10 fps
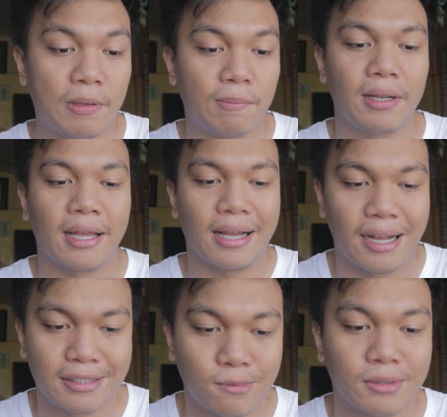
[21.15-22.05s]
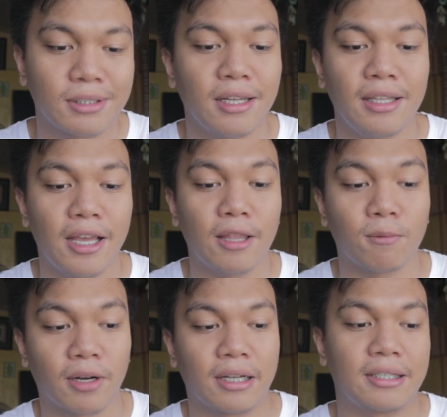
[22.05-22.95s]
to people like us who study
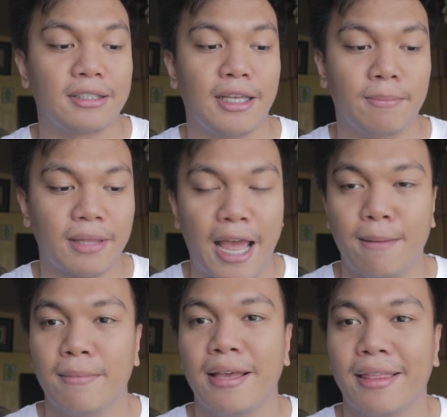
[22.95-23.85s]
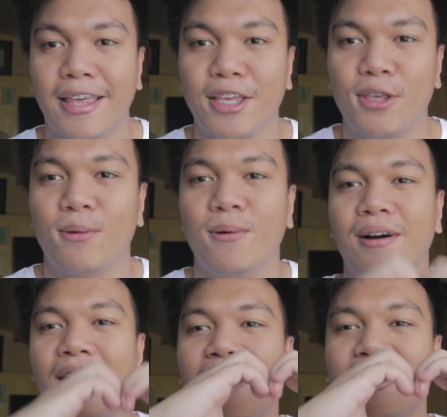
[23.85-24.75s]
and work at the same time. Thank
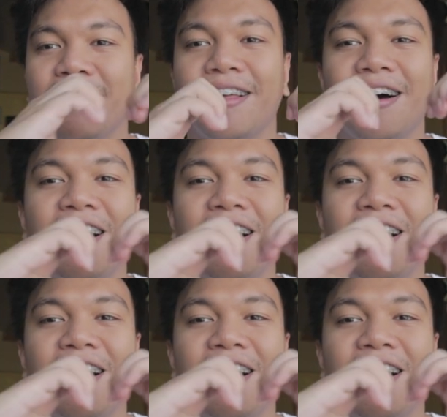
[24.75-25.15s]
you, heart.